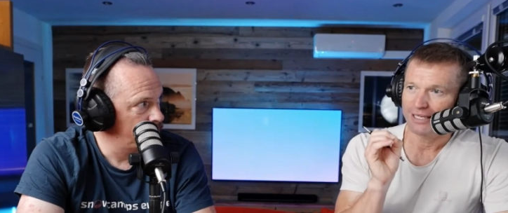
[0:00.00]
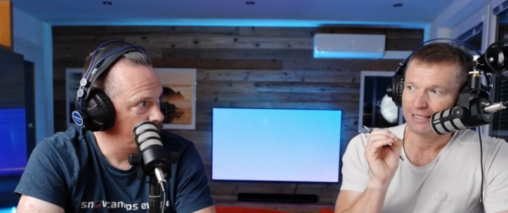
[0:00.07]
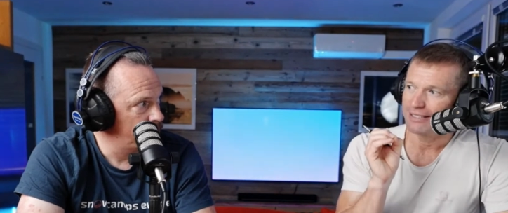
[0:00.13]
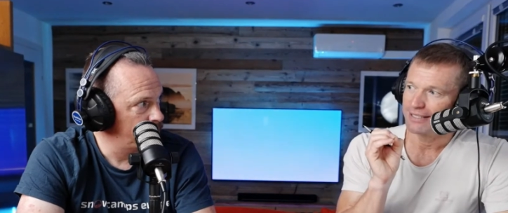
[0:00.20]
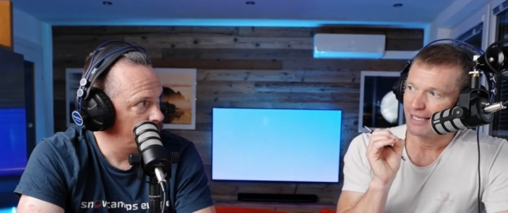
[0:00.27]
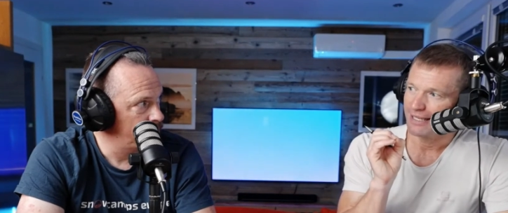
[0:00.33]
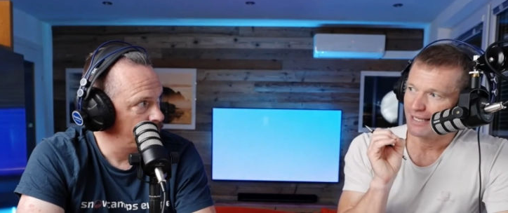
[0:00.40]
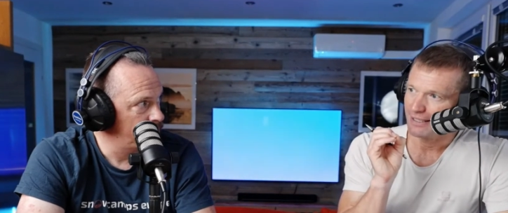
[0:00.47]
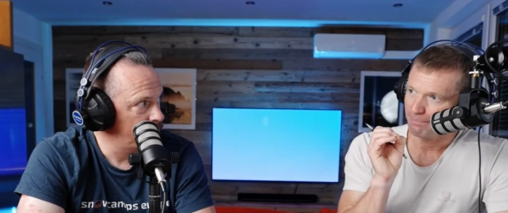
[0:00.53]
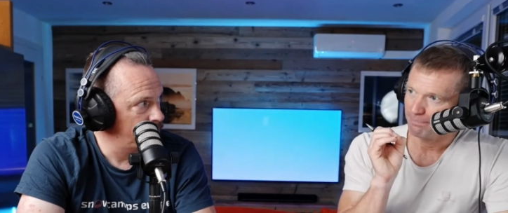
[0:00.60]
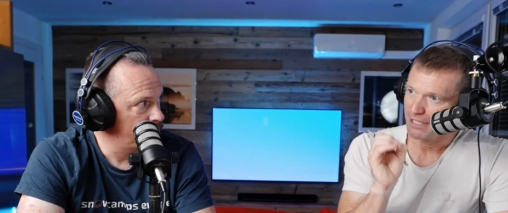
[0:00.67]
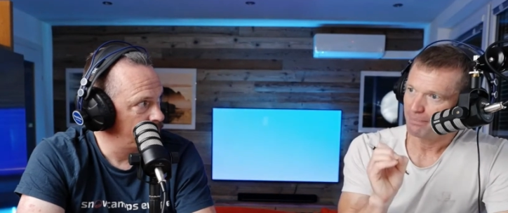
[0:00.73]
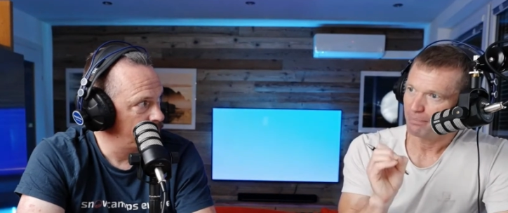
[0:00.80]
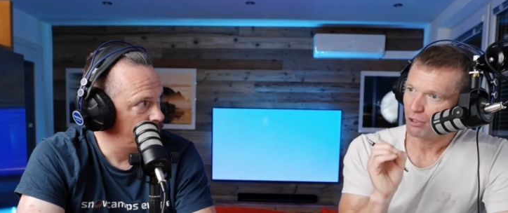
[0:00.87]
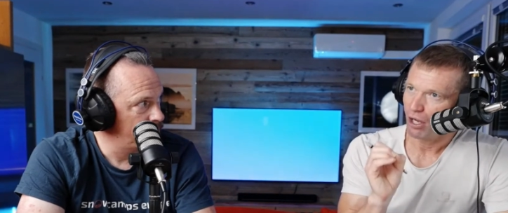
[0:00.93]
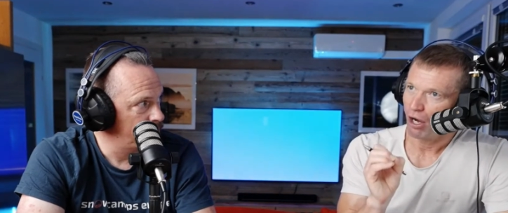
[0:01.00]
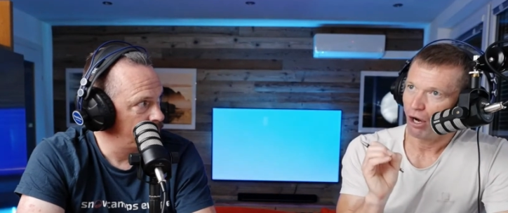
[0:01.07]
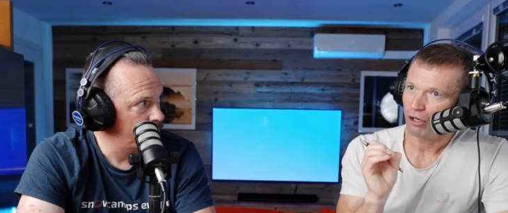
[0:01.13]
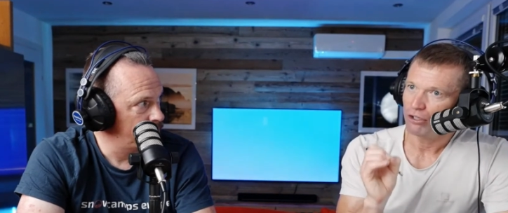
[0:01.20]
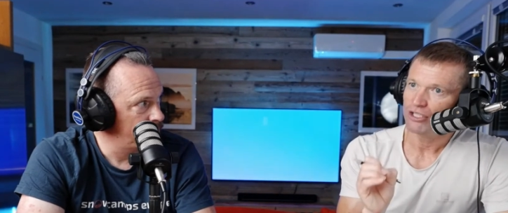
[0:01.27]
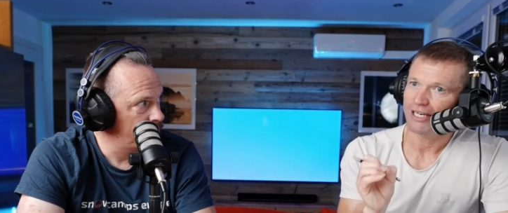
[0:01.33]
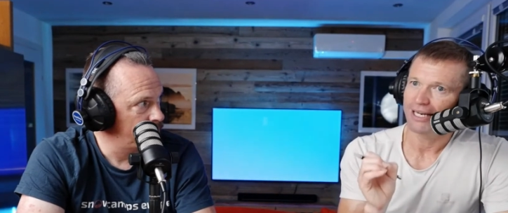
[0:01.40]
Speaker 1: and say that people
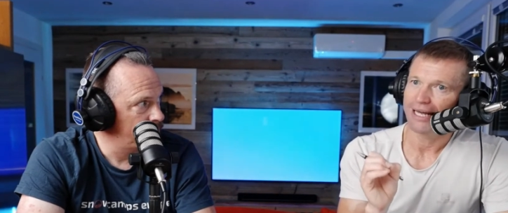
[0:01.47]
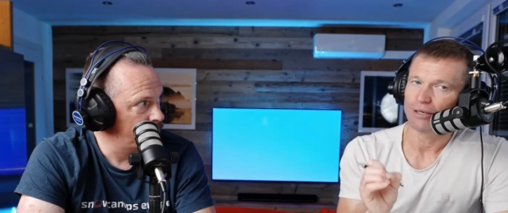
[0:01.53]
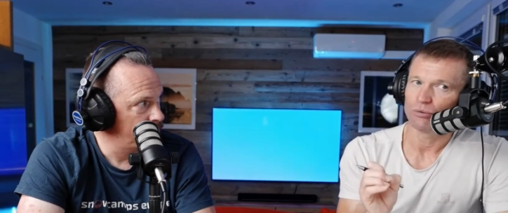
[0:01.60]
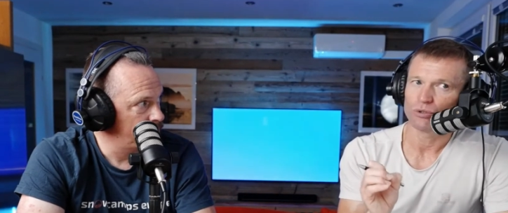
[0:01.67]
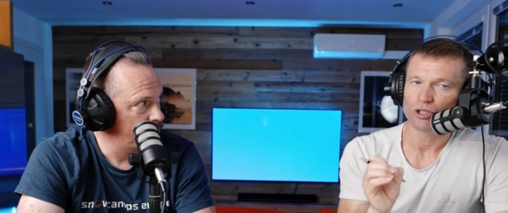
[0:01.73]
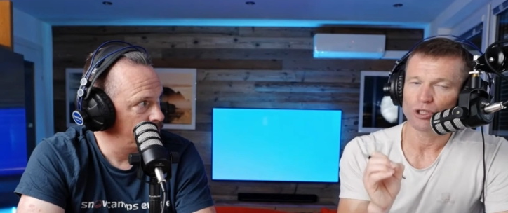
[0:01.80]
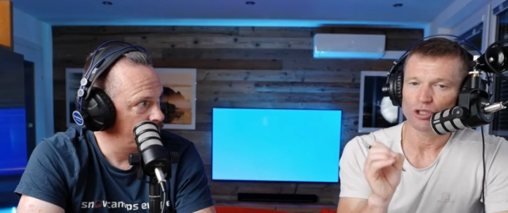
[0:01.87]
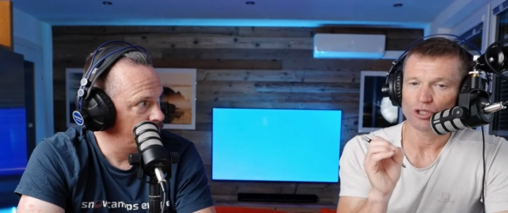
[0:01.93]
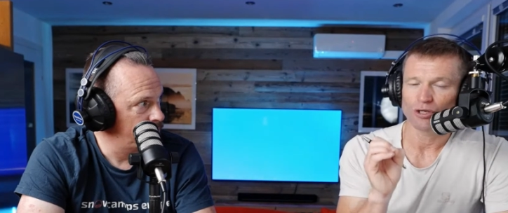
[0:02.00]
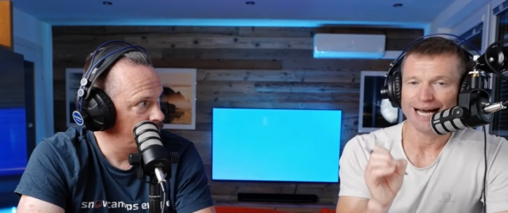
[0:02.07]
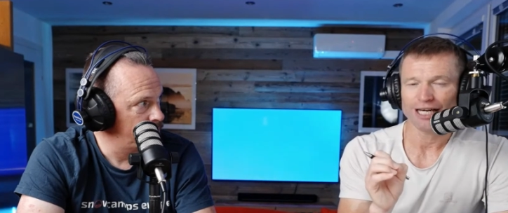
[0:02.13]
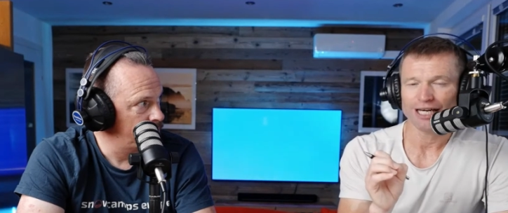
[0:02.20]
aren't allowed to